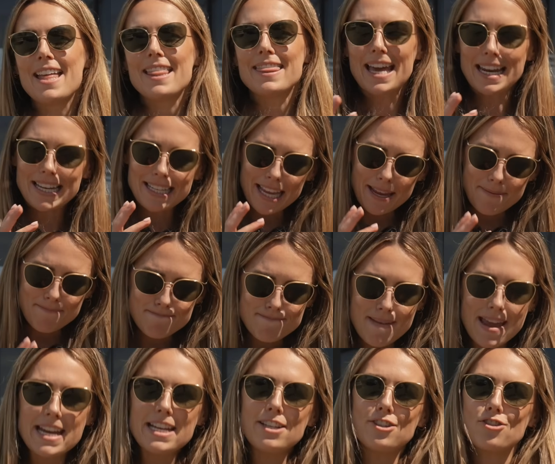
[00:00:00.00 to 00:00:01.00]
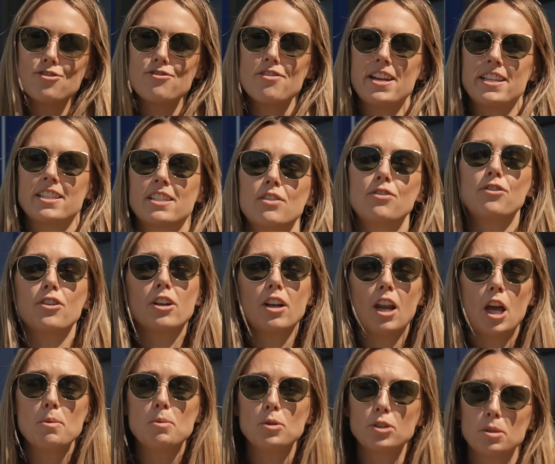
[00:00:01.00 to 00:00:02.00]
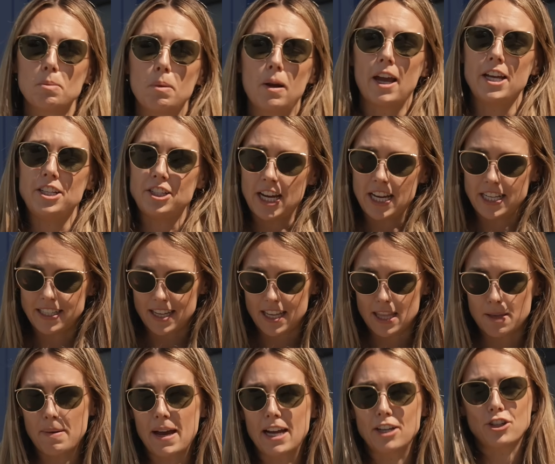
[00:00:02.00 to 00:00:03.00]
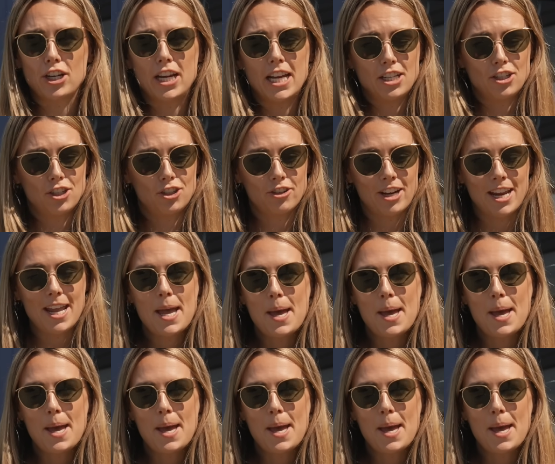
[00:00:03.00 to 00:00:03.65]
That is a major risk for global supply chains in the battery industry,